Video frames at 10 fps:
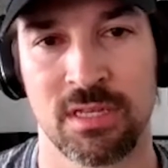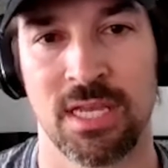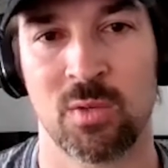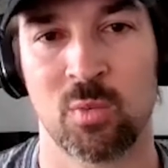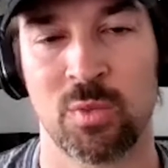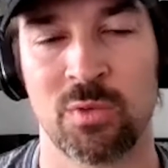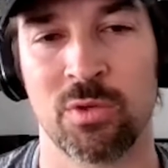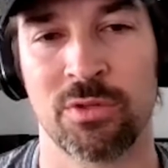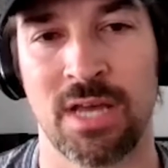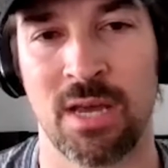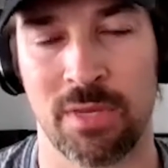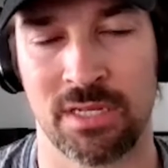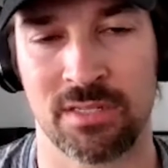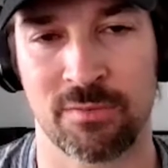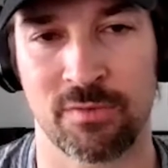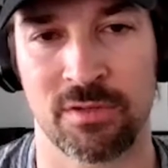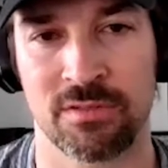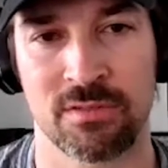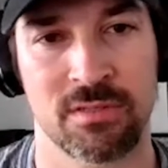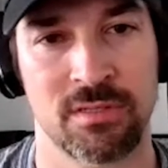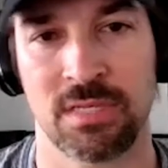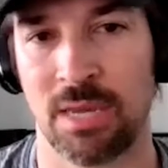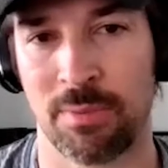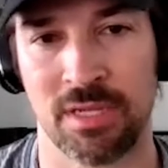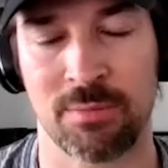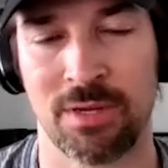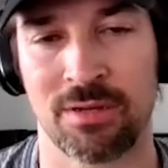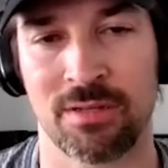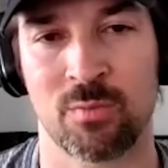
And we will not make a difference yapping about it.